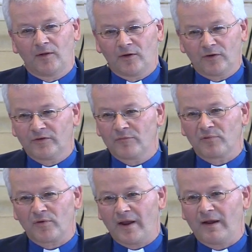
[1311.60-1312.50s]
Urgent
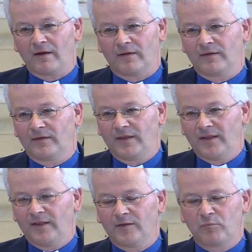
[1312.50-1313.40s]
prayer
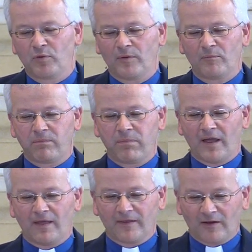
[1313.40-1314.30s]
is
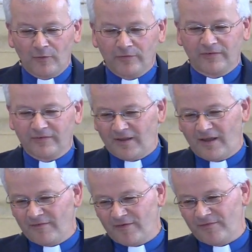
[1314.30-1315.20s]
the closest
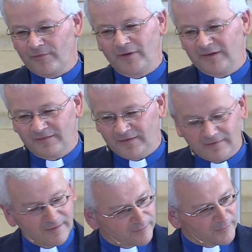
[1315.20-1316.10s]
I've ever really seen
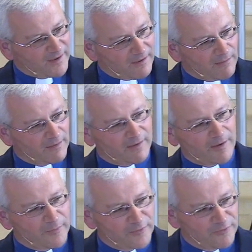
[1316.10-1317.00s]
to this. When Caroline and
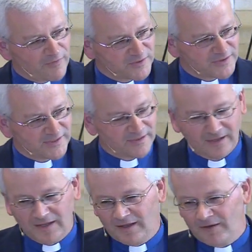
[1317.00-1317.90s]
I were at university
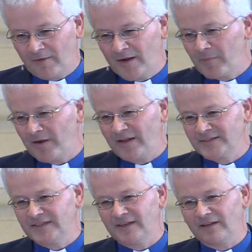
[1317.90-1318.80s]
around about
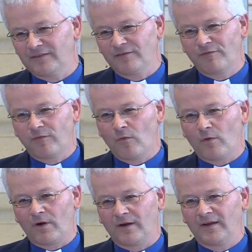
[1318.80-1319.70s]

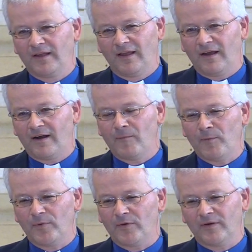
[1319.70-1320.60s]
1994, I
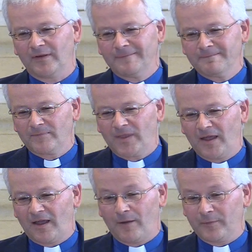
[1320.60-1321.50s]
remember
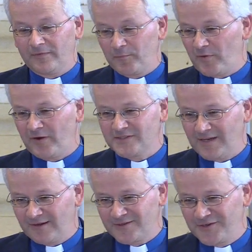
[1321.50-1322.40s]
I was the prayer
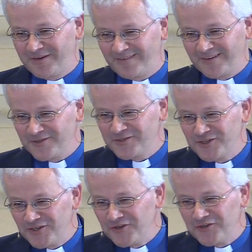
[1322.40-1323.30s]
secretary of the
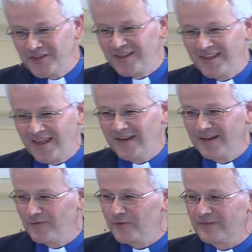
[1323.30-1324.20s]
Christian Union then,
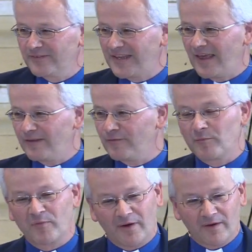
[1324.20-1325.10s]
and we used to gather for
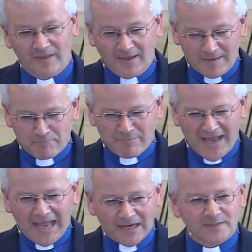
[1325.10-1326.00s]
prayer,
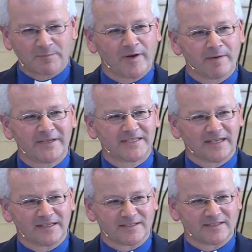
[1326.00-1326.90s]
packed prayer
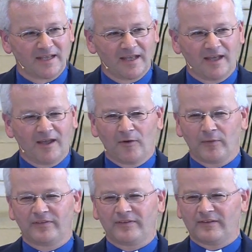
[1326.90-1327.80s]
meetings,
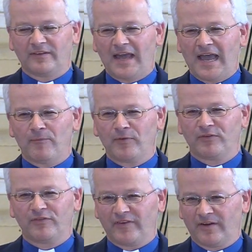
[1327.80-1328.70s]
with such an
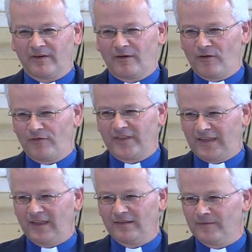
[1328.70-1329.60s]
atmosphere of the
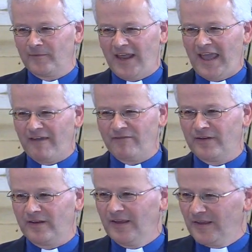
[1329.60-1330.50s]
kingdom and
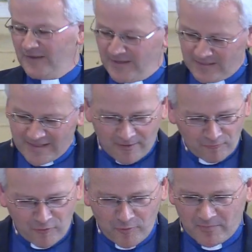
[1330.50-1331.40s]
heaven in that
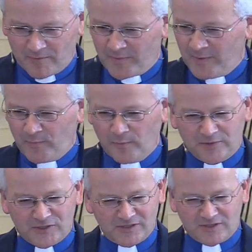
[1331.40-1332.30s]
room, and people
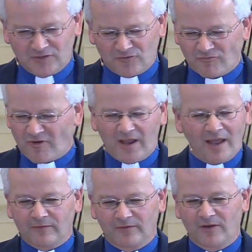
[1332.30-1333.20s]
would just cry
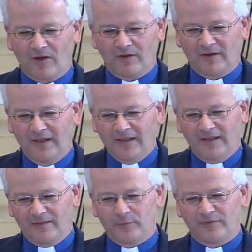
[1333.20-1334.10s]
out to God. And
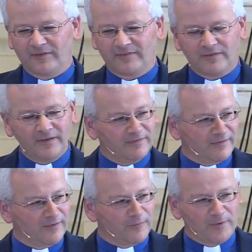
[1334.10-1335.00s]
there was a
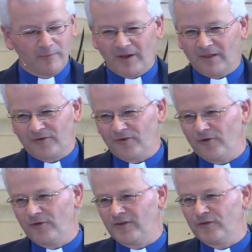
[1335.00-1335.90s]
season that we went
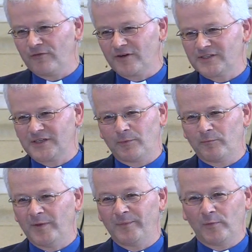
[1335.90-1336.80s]
through at university when
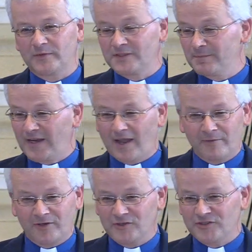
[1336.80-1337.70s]
people were just
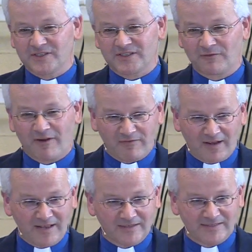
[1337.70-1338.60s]
becoming Christians, left,
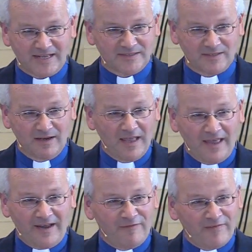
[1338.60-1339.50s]
right, and center,
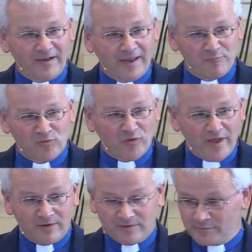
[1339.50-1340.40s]
and it felt like
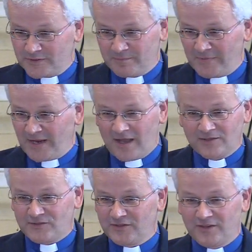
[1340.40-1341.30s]
prayers were just being
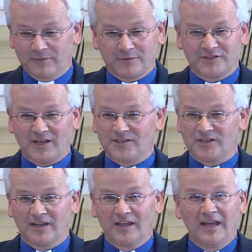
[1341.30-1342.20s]
answered, and there was such
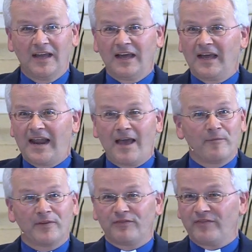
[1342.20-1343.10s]
an
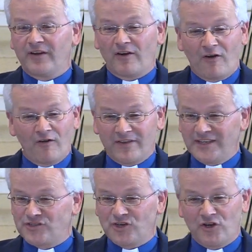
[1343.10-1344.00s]
atmosphere of
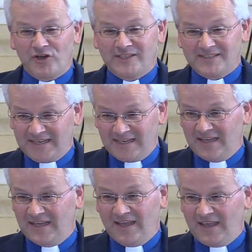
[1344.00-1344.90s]
eternity
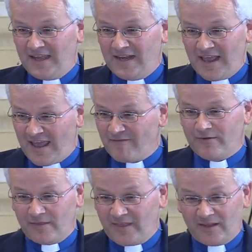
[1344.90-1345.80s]
in
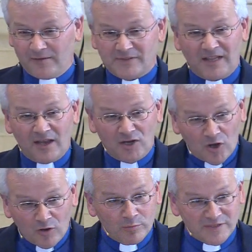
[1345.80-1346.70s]
everything. It was like
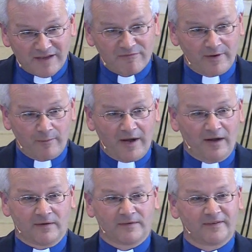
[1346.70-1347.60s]
God was everywhere.